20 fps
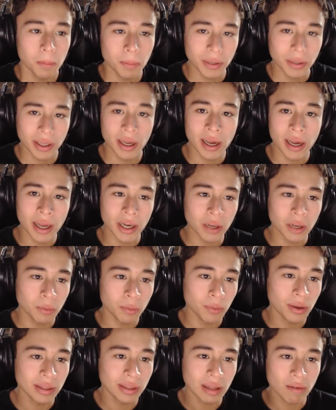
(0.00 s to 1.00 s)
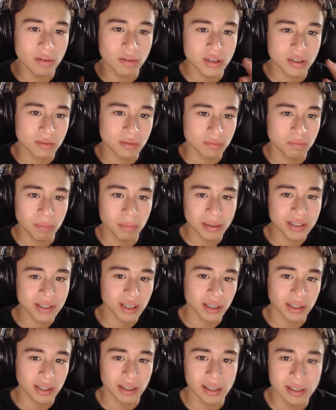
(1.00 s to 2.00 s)
But yeah, anyway, that was
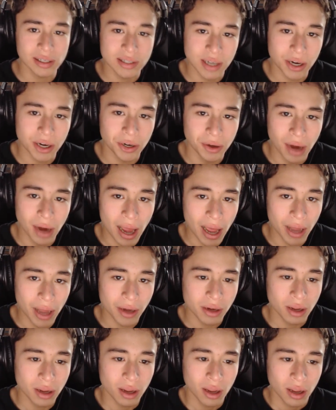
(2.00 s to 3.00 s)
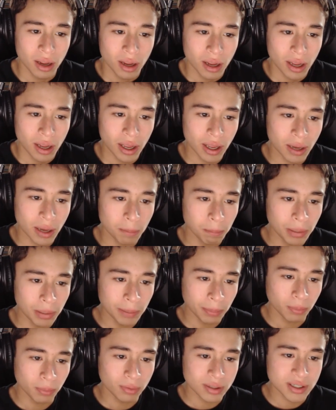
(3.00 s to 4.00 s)
basically the entire ad, and
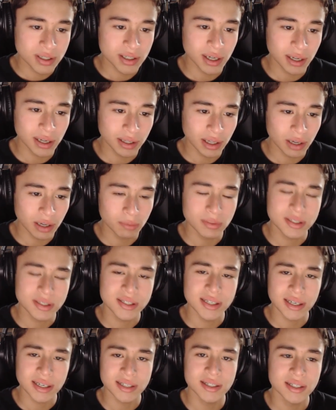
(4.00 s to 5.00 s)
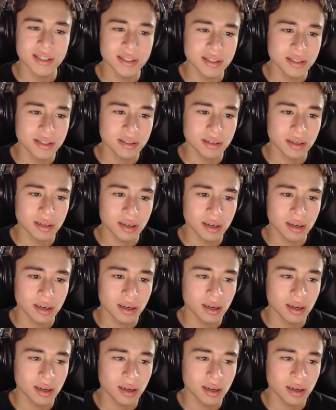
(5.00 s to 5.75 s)
people were saying that it was sexist.